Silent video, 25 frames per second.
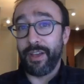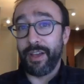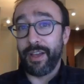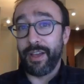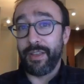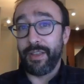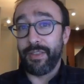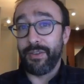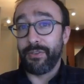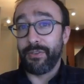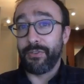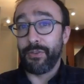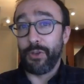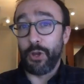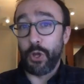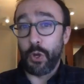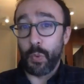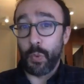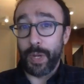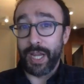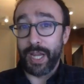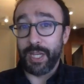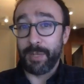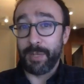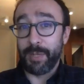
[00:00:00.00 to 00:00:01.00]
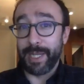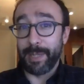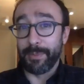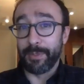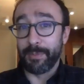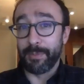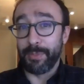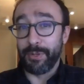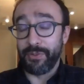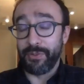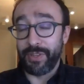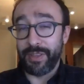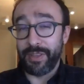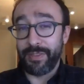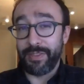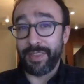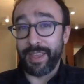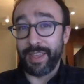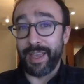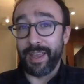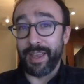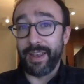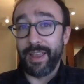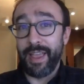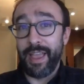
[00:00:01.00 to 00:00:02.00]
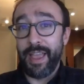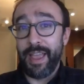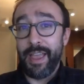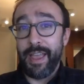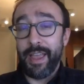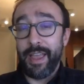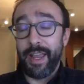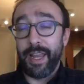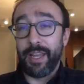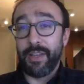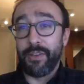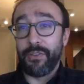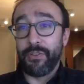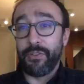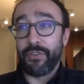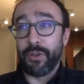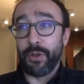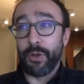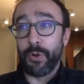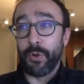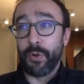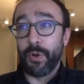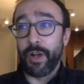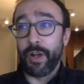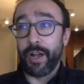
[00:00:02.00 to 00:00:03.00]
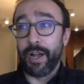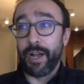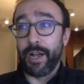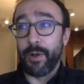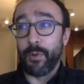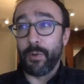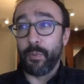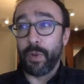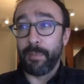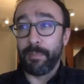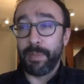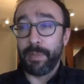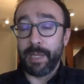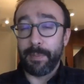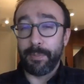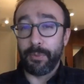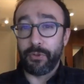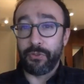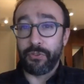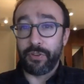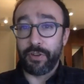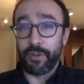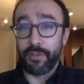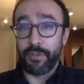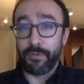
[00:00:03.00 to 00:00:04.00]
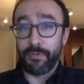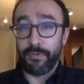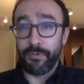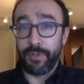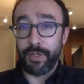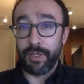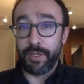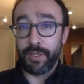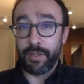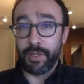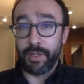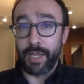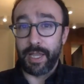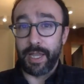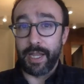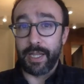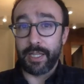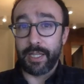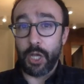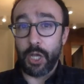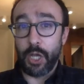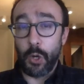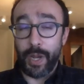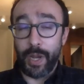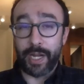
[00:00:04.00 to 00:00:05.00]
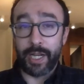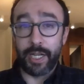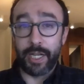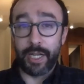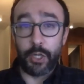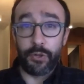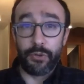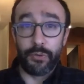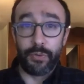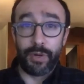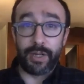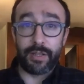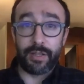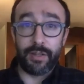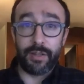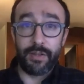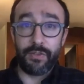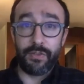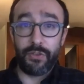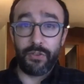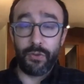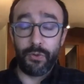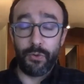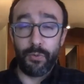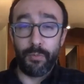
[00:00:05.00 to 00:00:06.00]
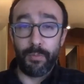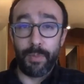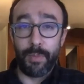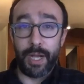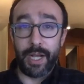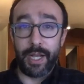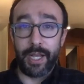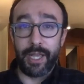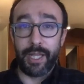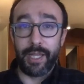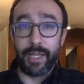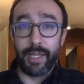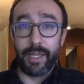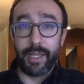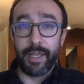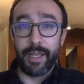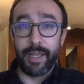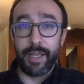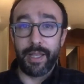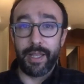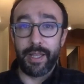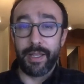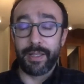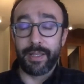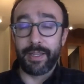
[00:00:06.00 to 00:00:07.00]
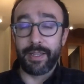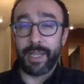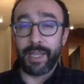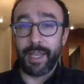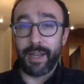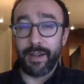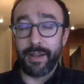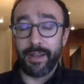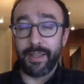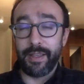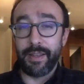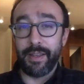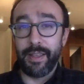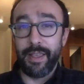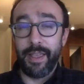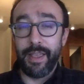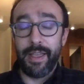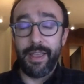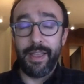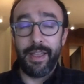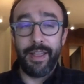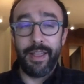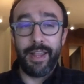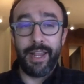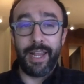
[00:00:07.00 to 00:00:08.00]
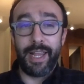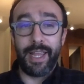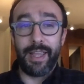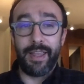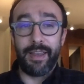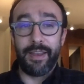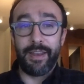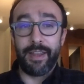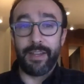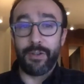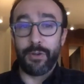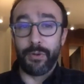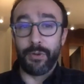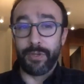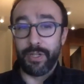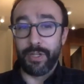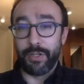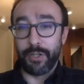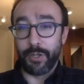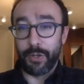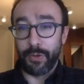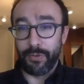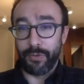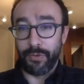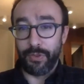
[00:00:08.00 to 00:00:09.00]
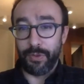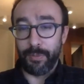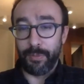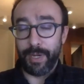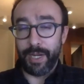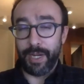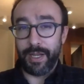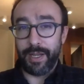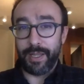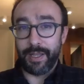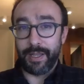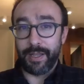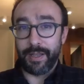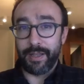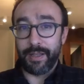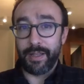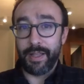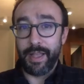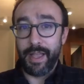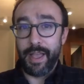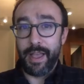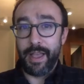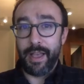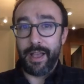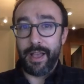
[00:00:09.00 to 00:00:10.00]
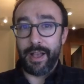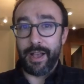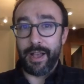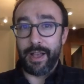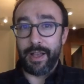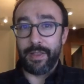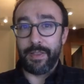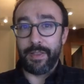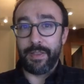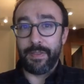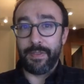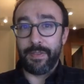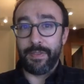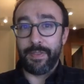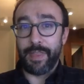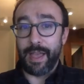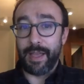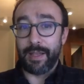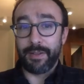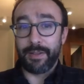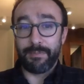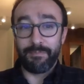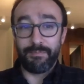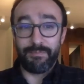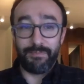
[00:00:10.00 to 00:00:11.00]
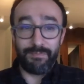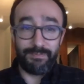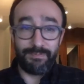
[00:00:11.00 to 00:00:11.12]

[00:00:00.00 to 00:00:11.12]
uh, there's no way to be able to present that. And so uh, when people start to feel like, oh, I can go directly to my uh, candidate and I don't need to go through the media, uh, that